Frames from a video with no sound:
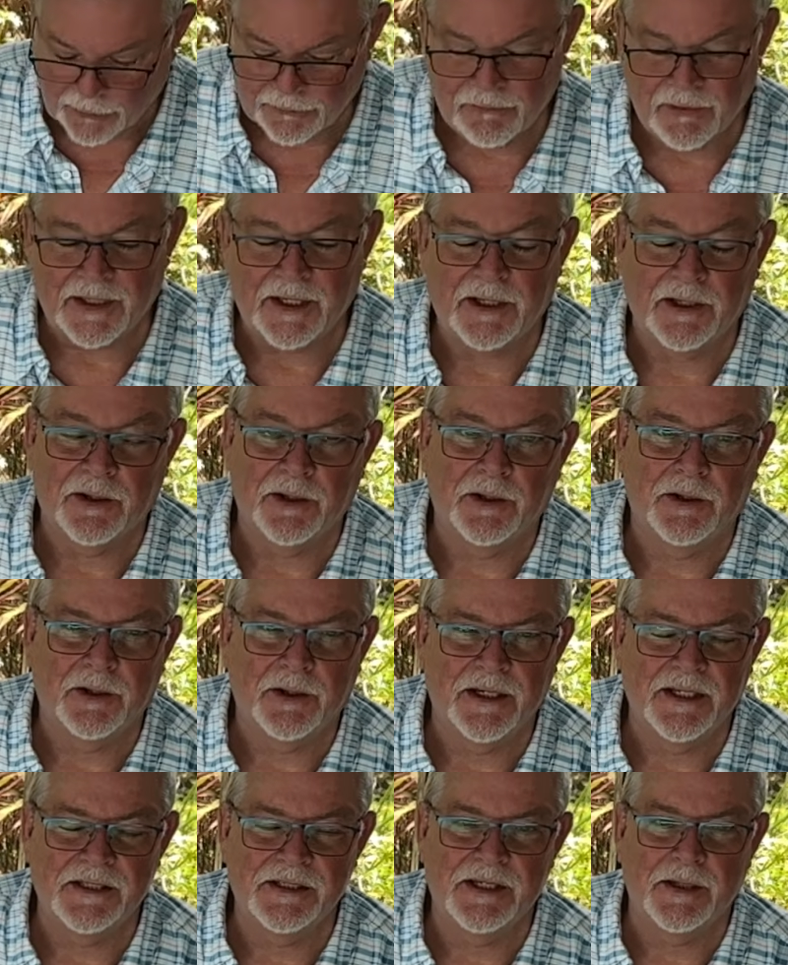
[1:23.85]
vinegar
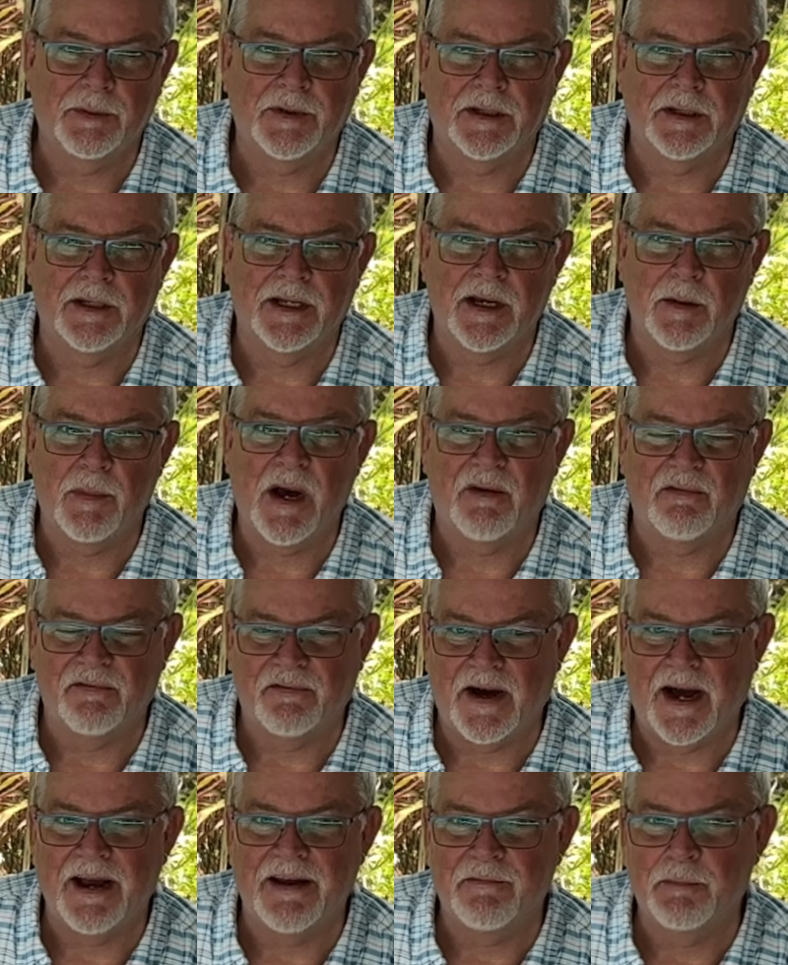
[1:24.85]
is typically about
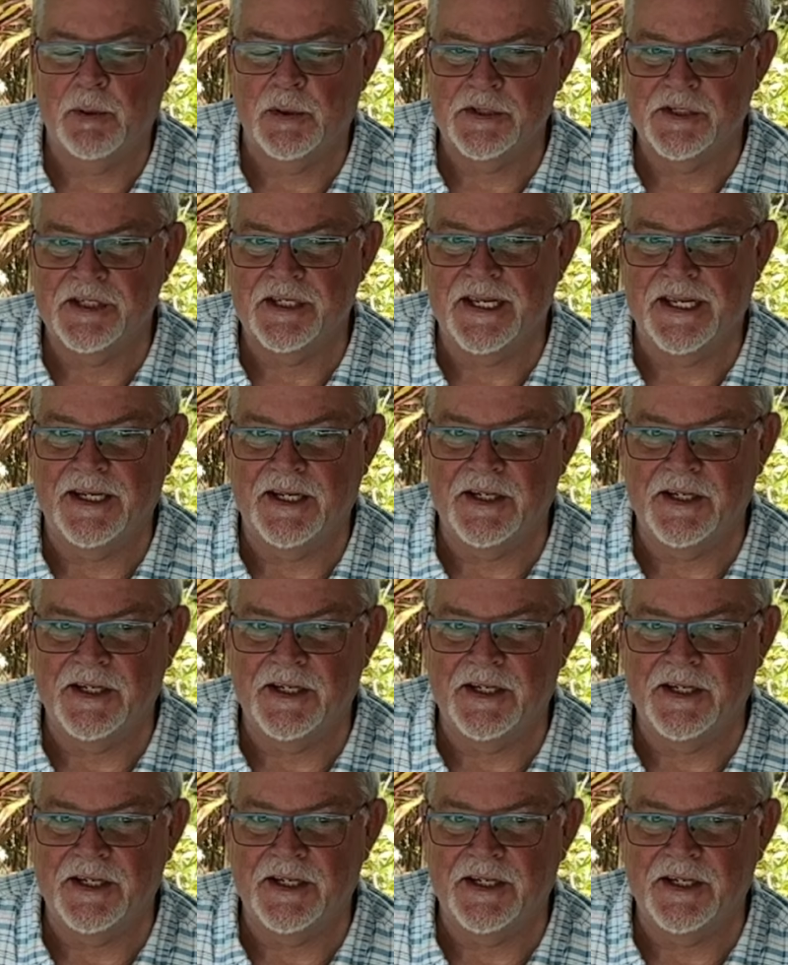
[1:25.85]
5%